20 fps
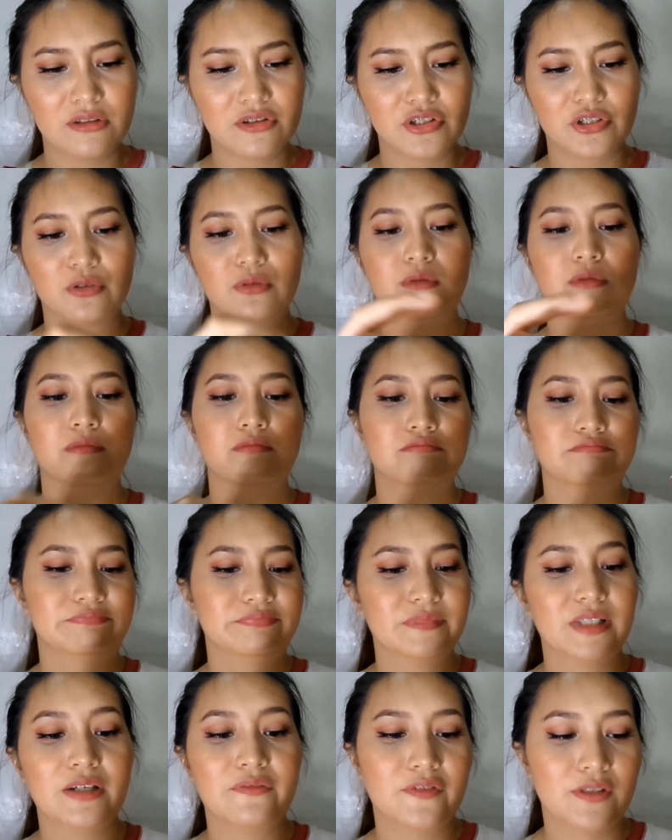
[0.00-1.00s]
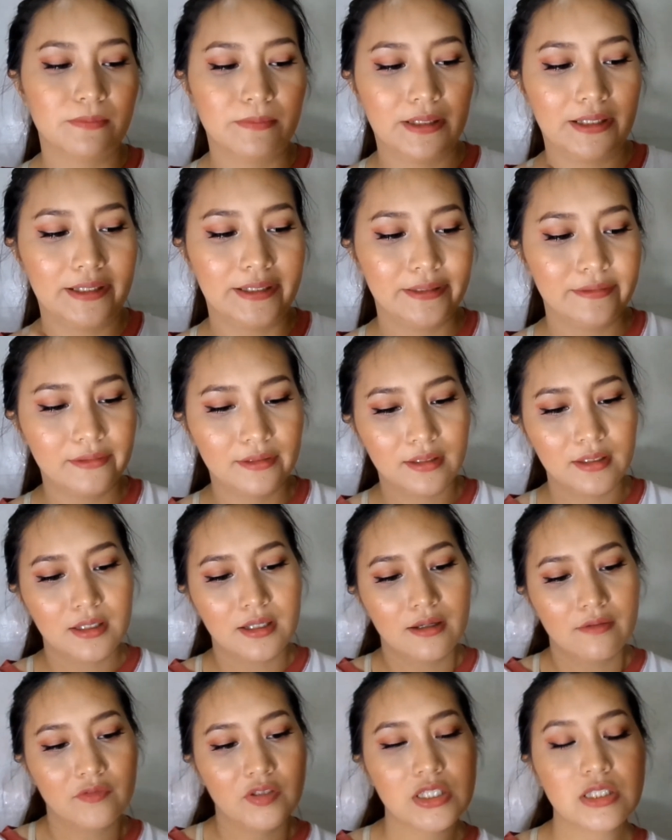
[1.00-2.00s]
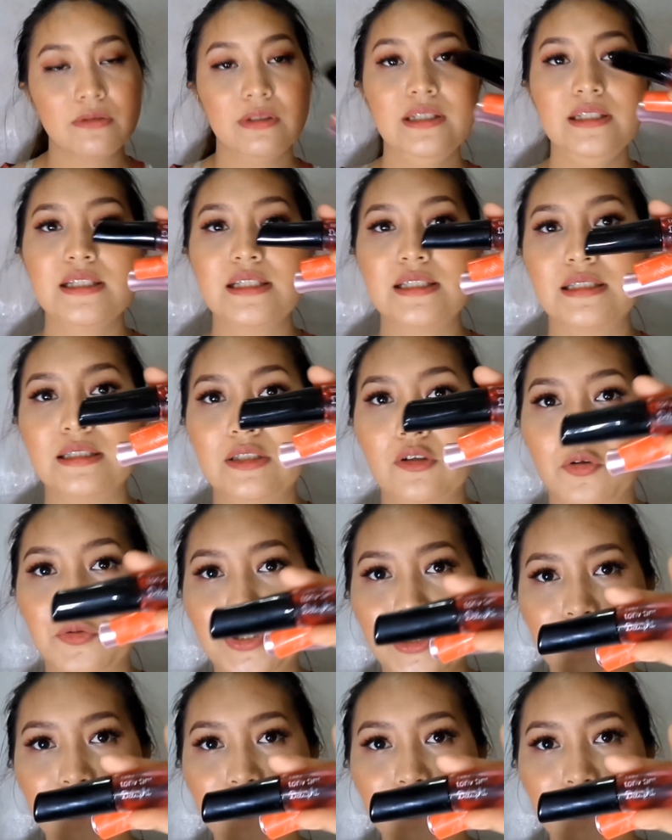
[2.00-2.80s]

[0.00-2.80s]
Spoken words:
So, never mind. This one is Tony